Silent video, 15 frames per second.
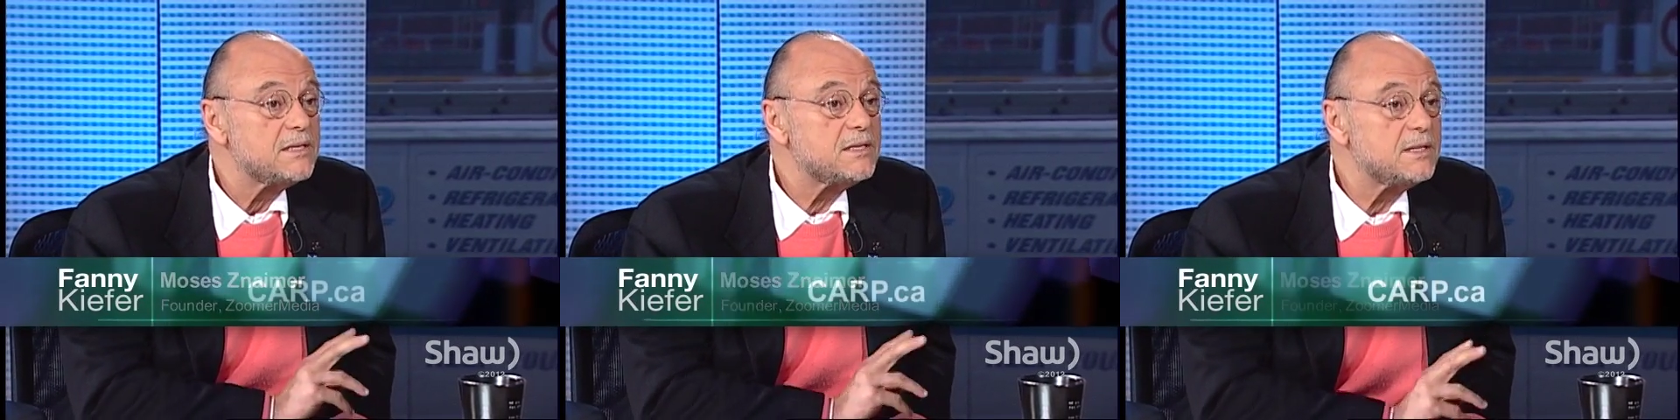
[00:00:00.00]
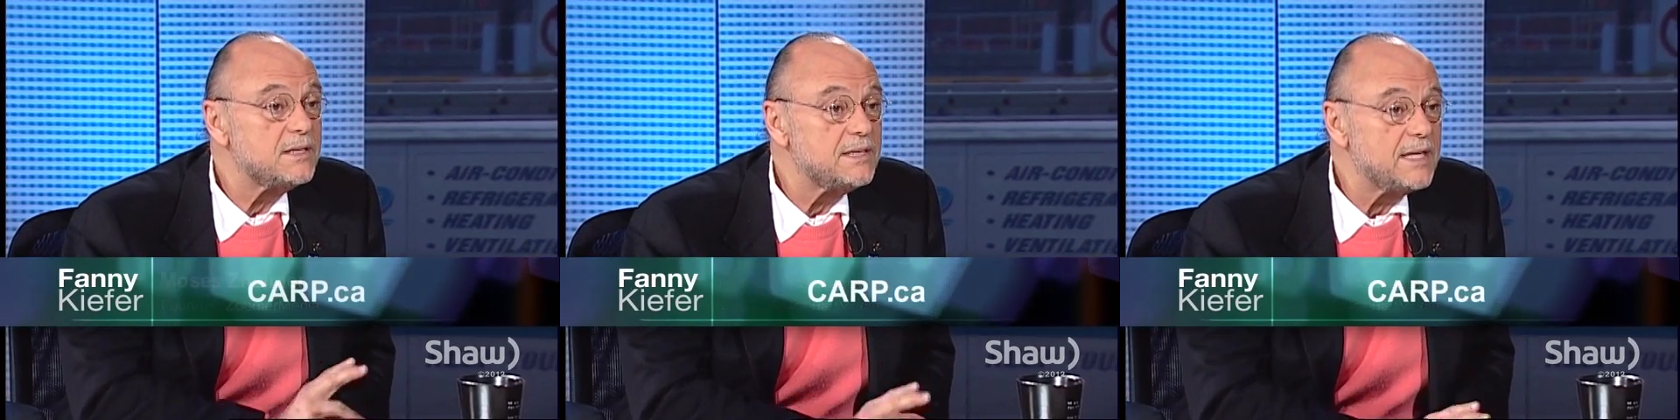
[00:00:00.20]

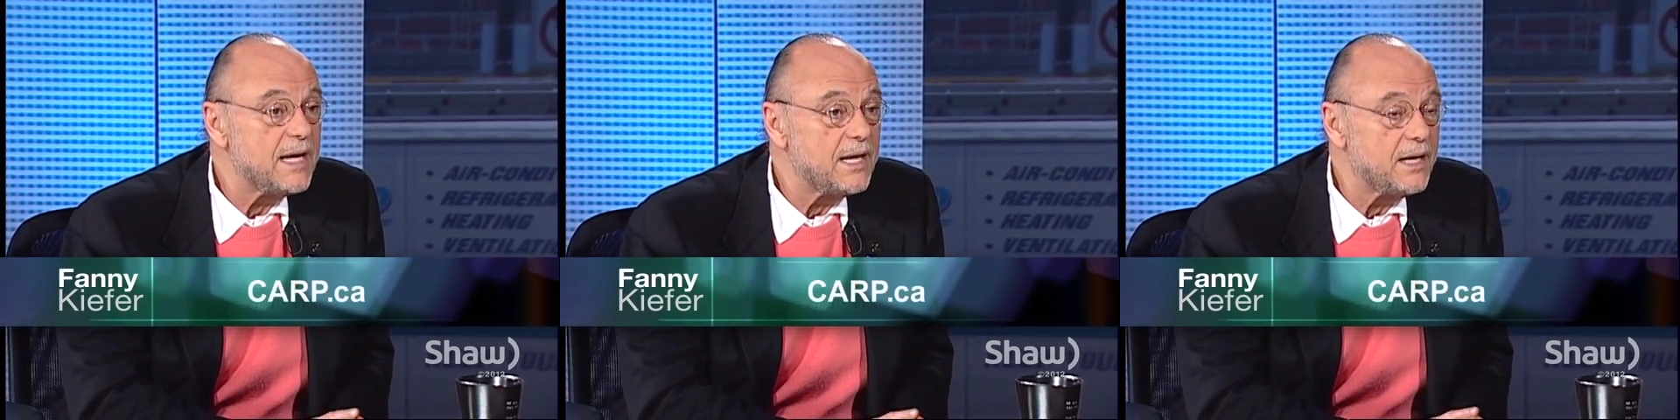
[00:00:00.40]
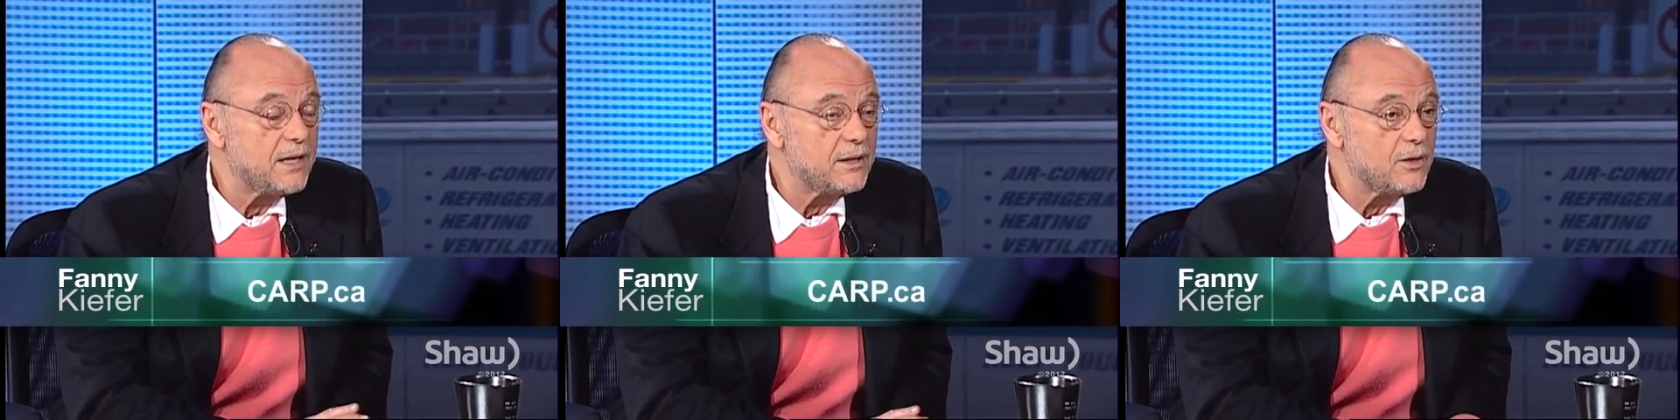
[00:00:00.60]

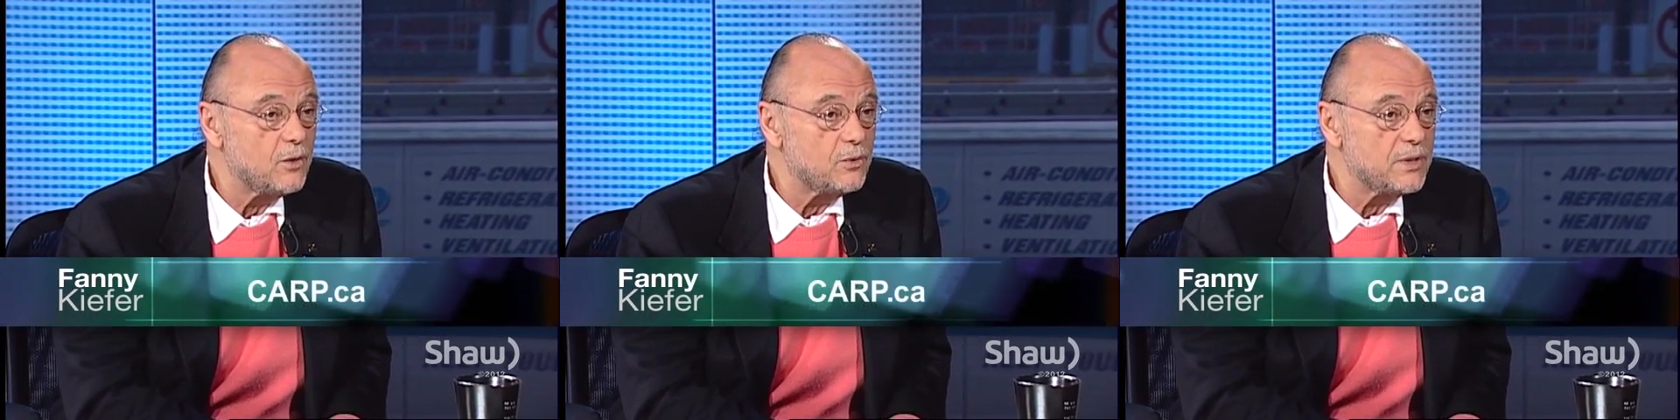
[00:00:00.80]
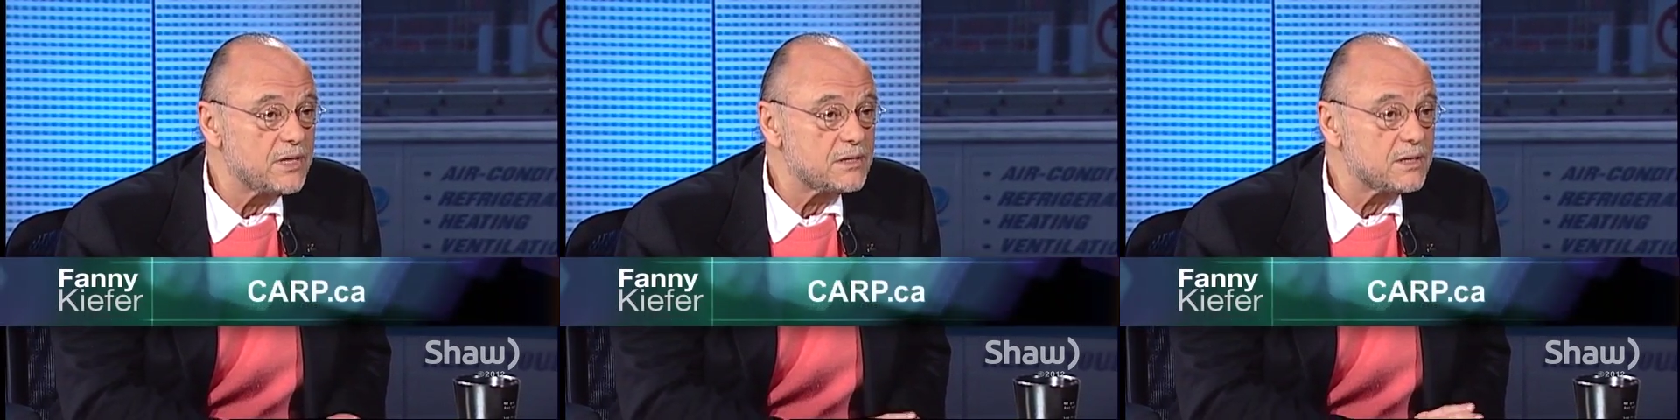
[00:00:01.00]
today
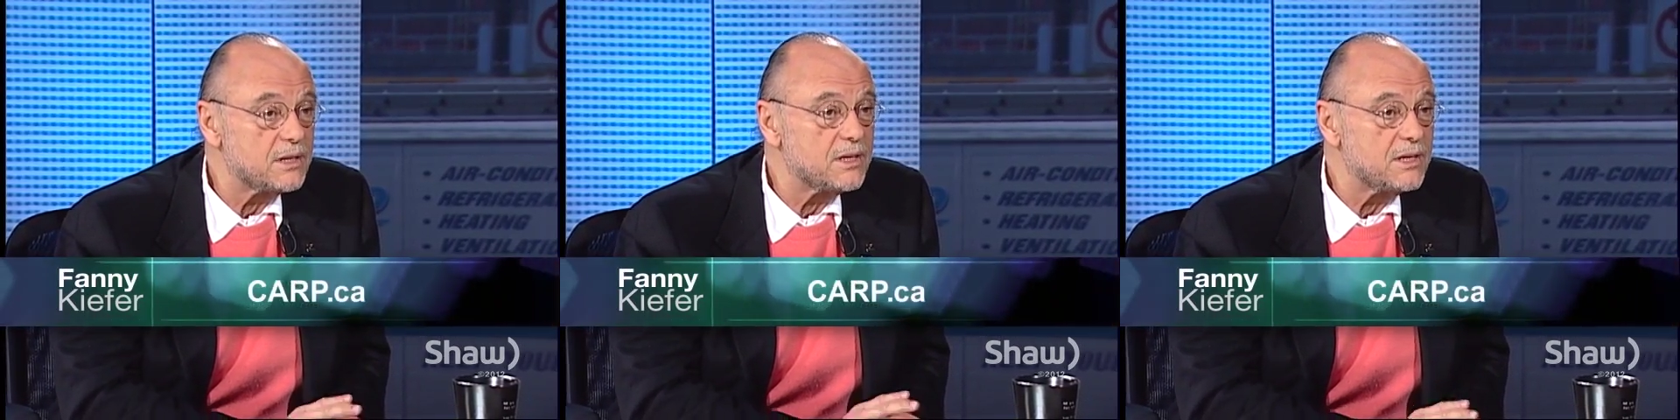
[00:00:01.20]
known as the